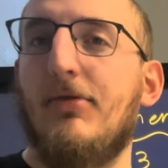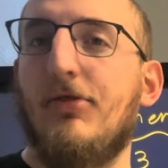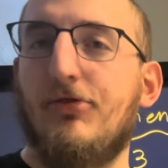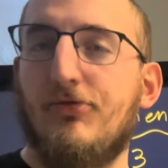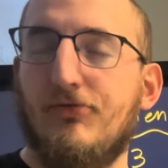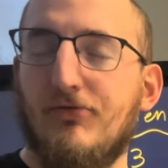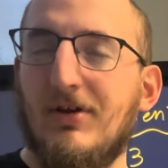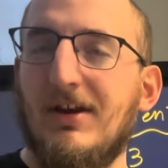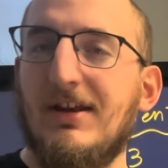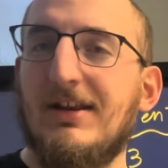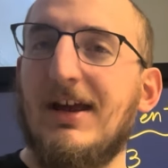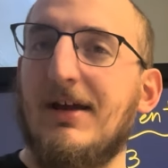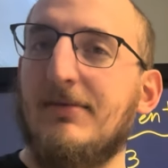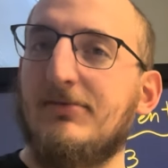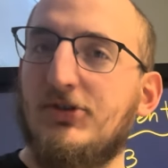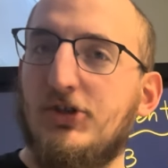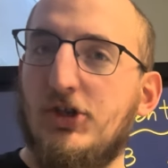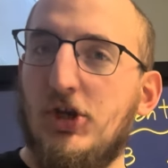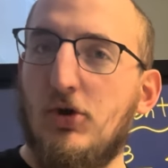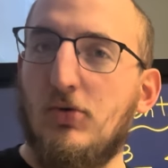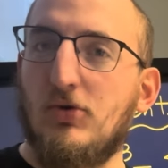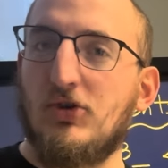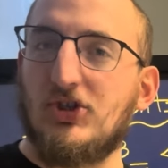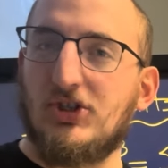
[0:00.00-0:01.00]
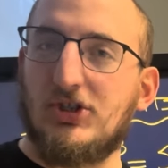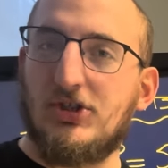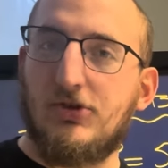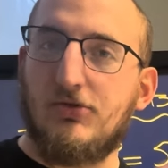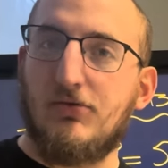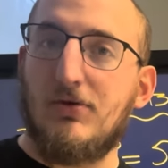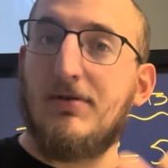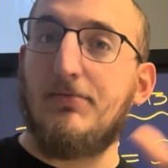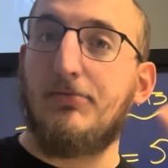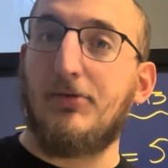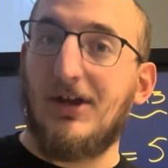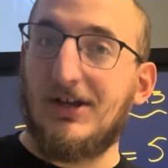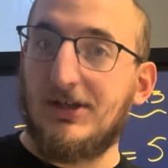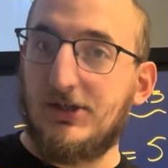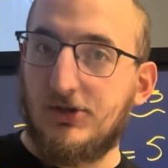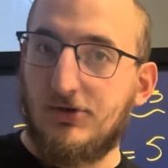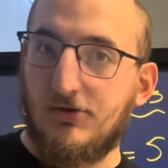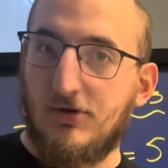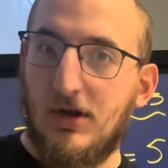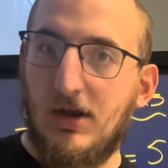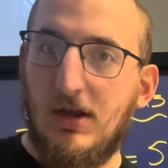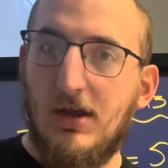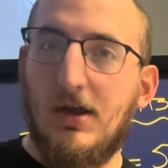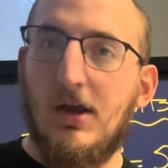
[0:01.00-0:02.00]
3 times 2 is just 3 plus
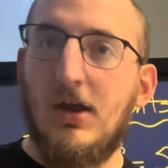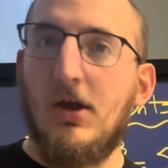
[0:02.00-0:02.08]
3.